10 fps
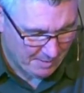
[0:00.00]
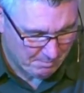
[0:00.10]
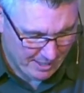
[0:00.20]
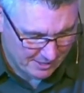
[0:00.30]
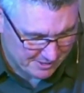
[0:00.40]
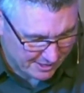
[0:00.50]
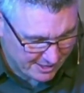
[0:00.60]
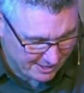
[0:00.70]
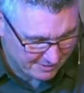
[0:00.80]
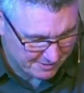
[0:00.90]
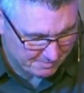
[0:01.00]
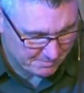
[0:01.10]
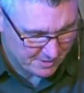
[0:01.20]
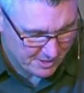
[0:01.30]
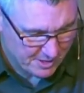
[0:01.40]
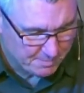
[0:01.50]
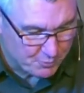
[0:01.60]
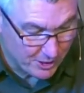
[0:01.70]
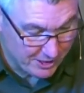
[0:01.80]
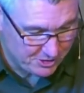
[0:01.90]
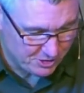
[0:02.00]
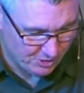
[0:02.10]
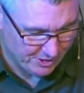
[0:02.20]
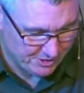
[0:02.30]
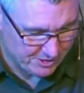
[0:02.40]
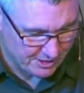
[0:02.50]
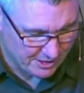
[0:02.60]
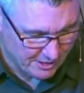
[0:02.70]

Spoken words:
and made us a kingdom, priest to his